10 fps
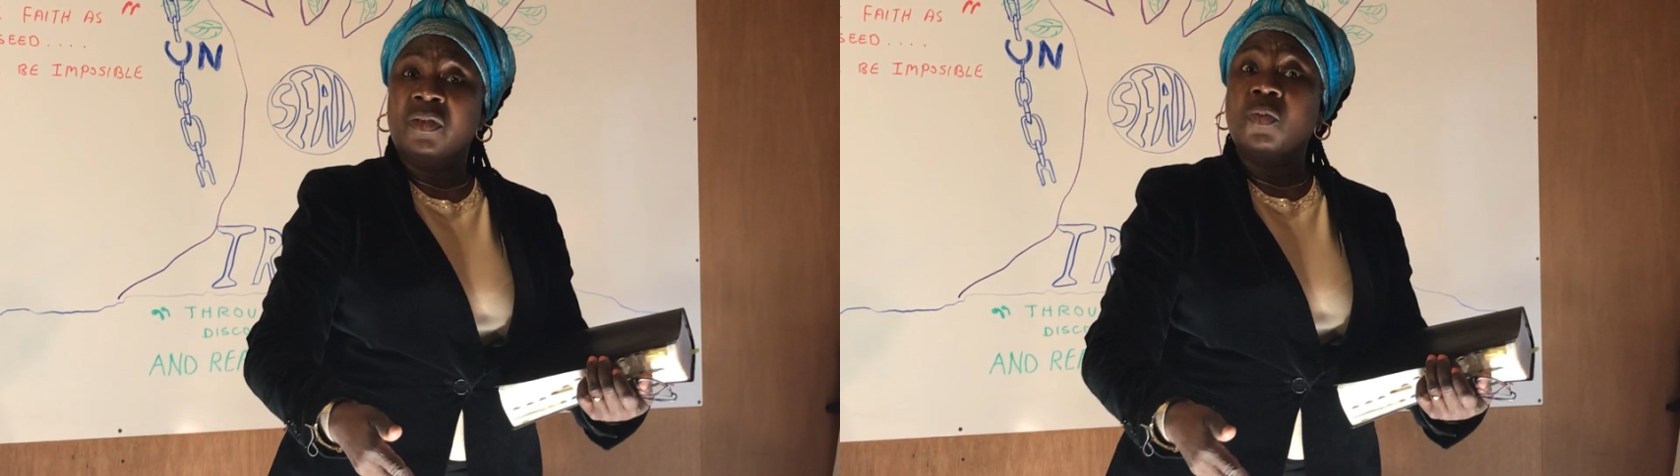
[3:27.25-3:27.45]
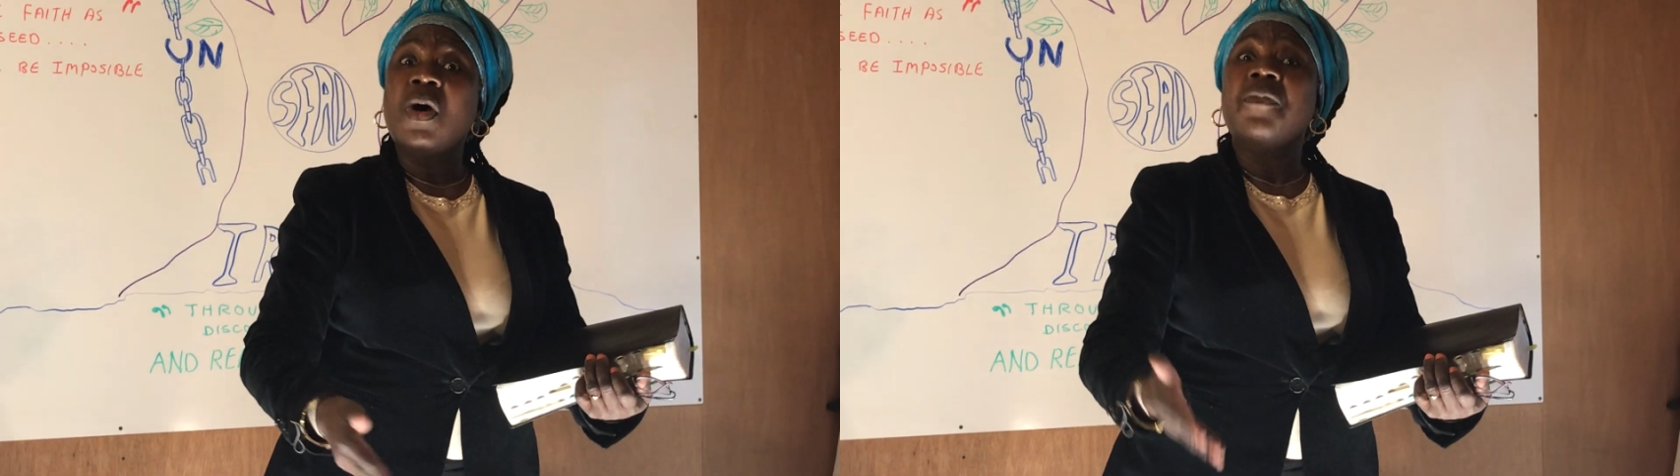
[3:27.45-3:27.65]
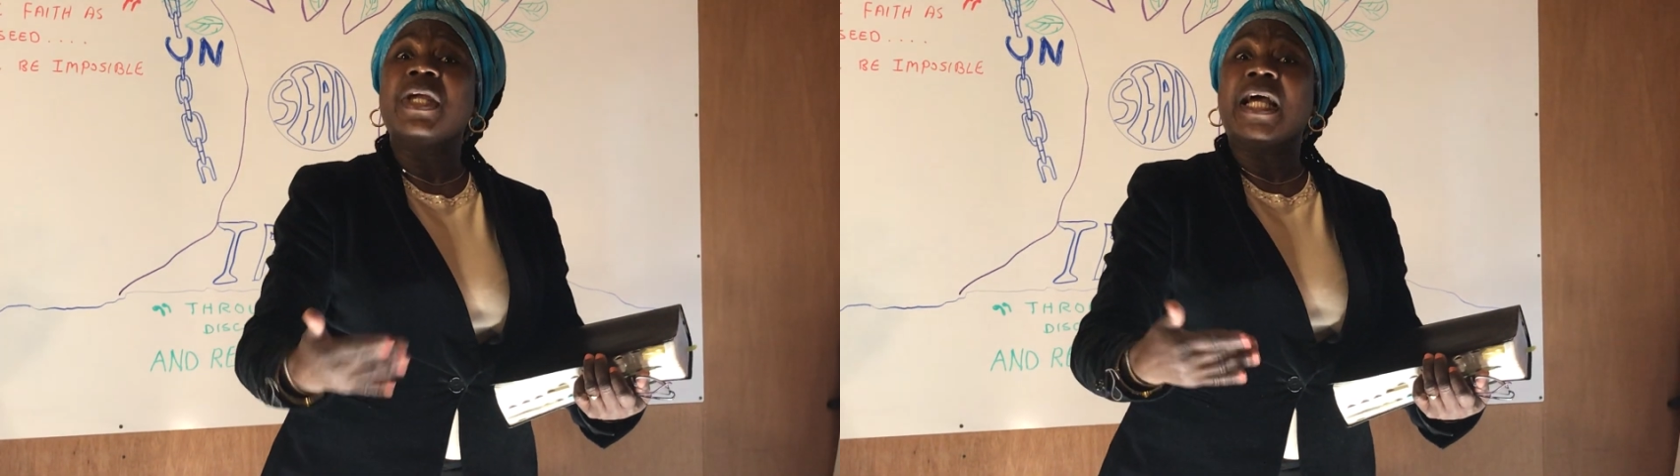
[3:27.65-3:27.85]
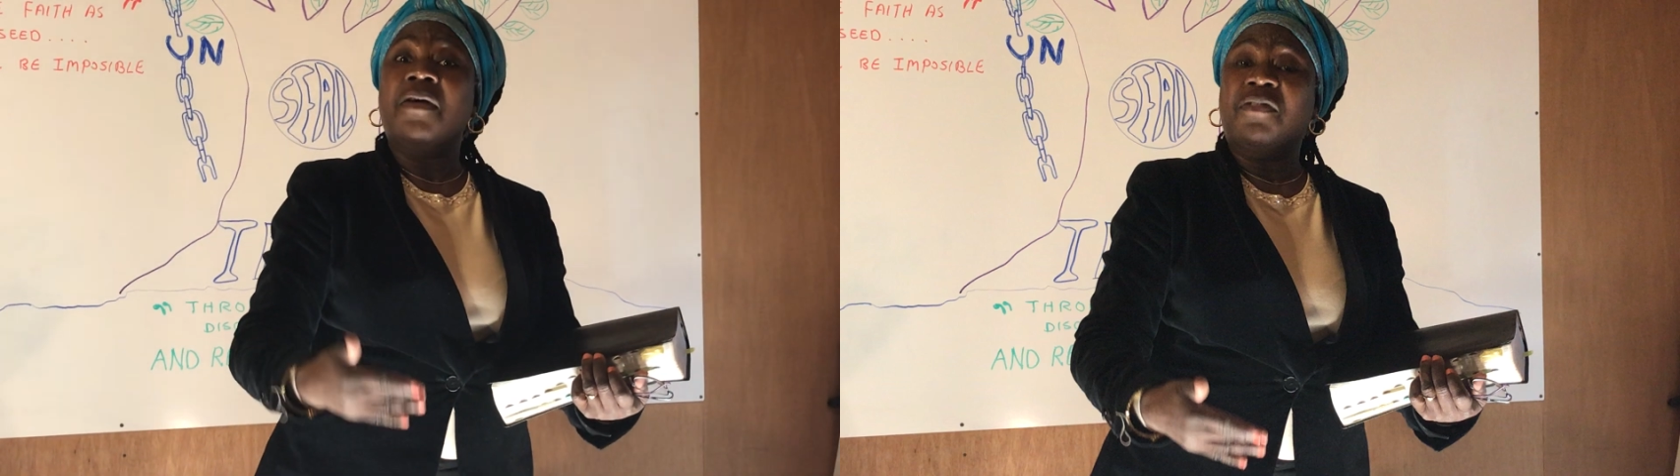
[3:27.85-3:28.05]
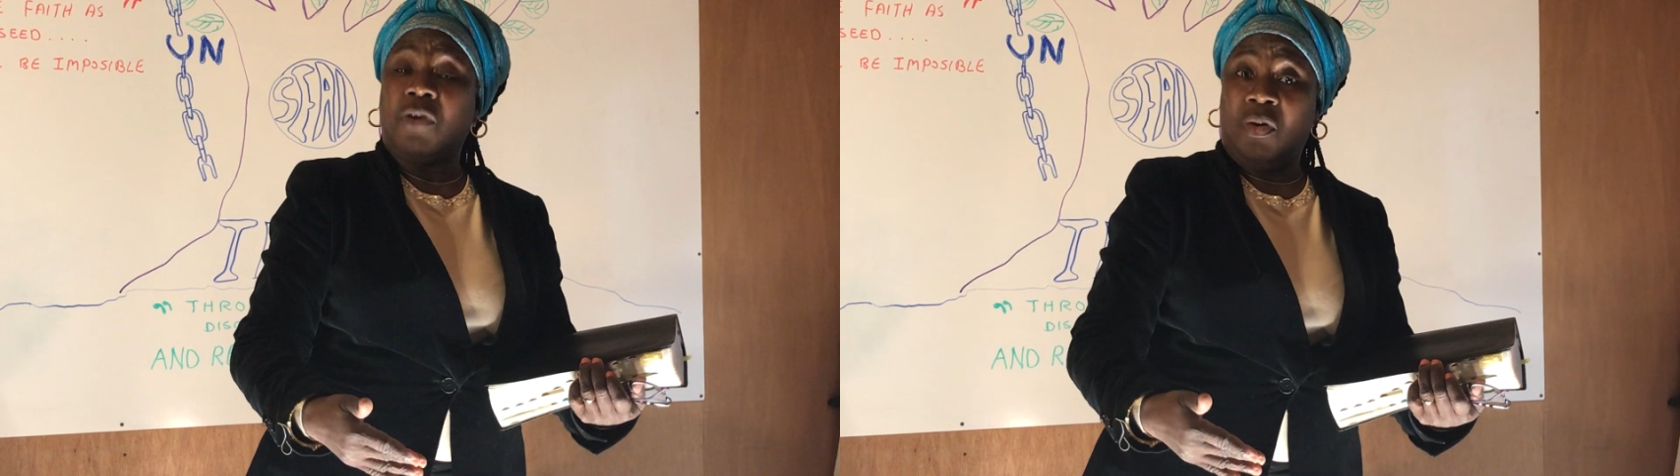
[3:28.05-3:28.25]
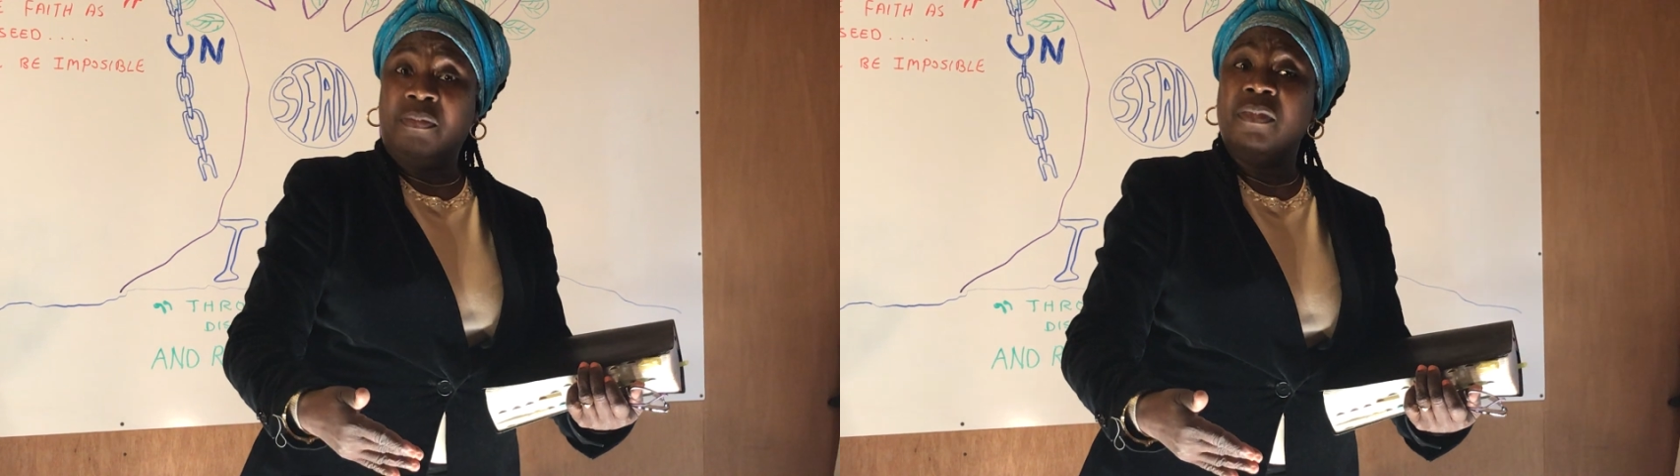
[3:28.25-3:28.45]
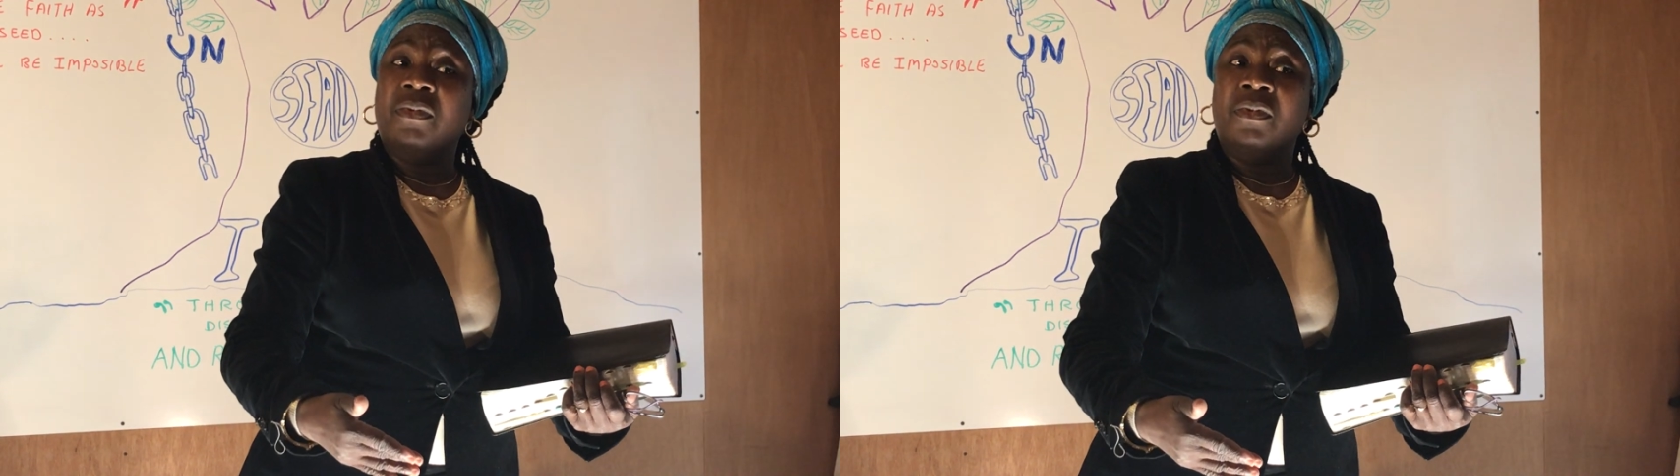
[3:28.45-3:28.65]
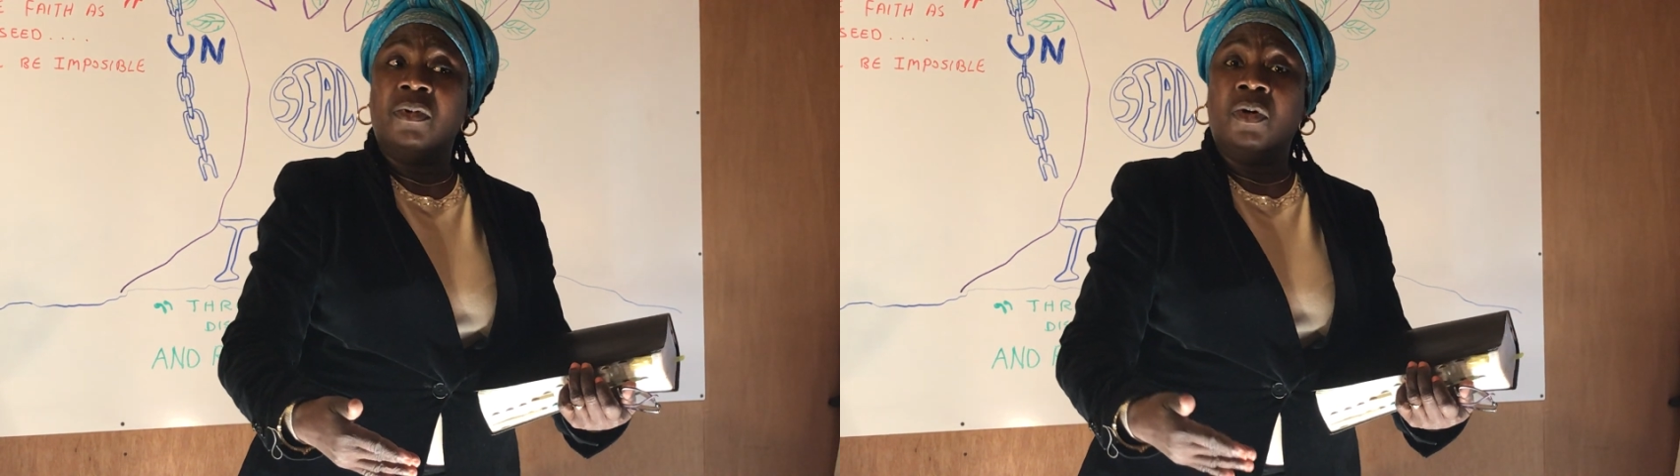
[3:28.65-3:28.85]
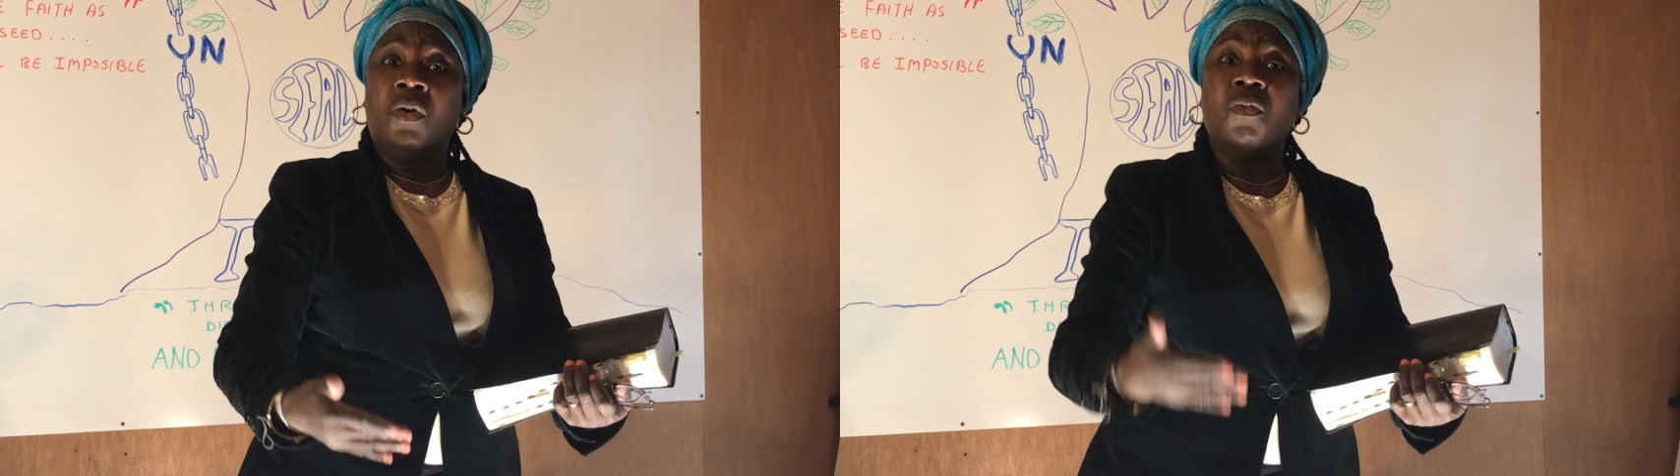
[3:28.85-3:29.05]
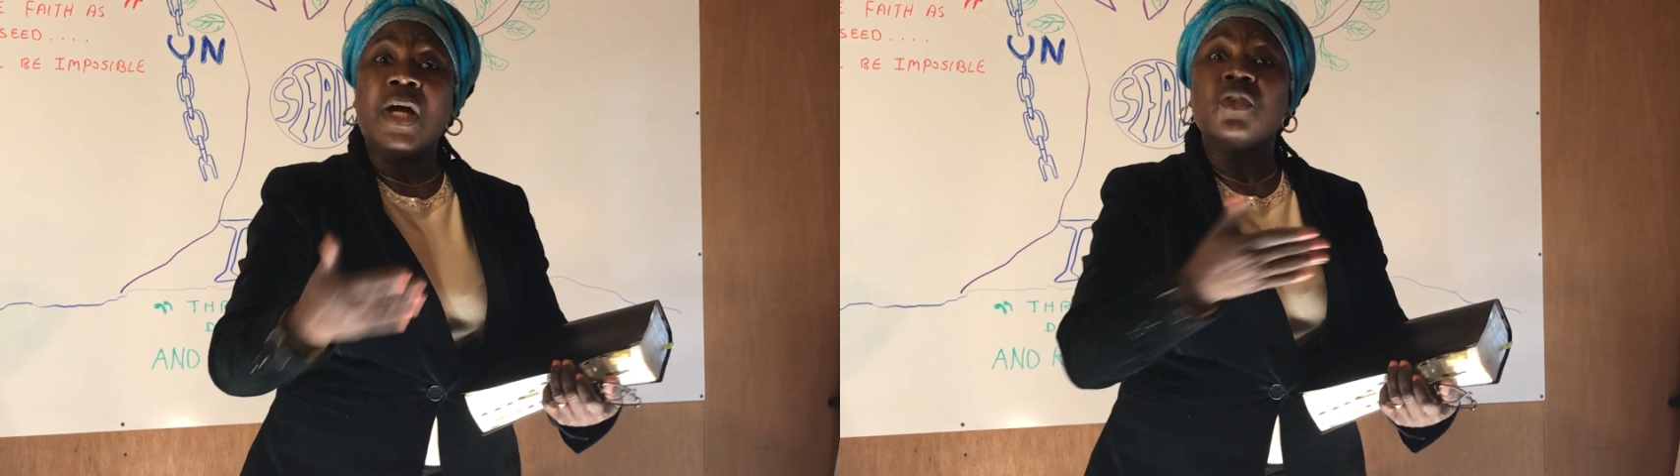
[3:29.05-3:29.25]
where we come from,
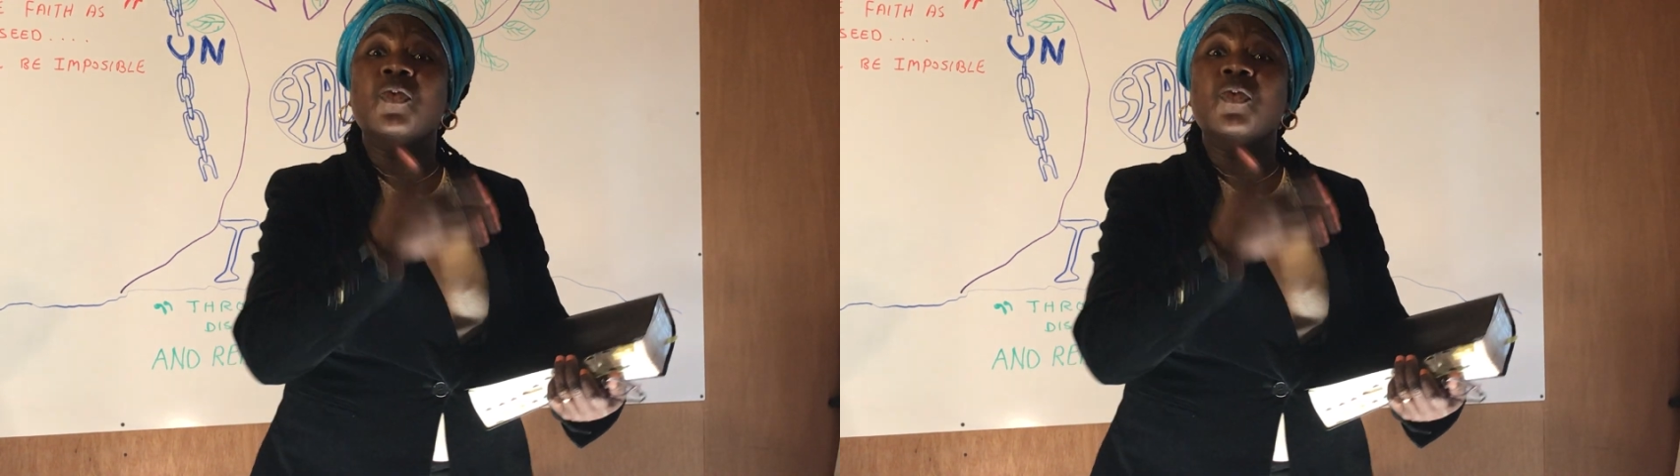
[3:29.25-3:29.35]
what do